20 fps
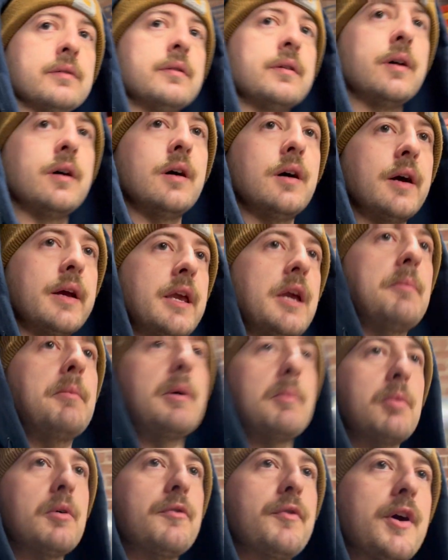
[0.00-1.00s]
I can't
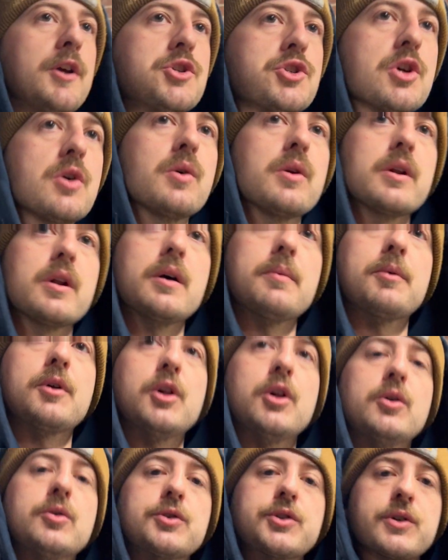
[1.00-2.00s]
remember if I showed it up
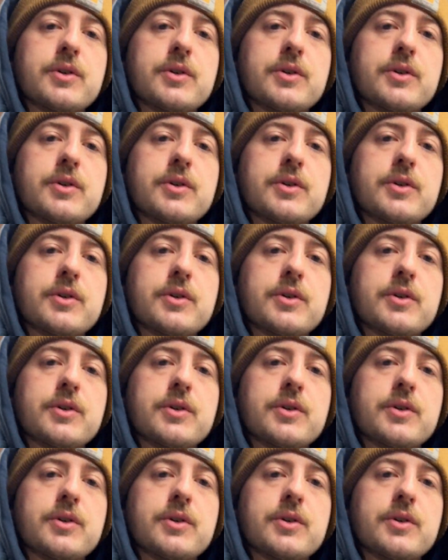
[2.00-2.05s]
close or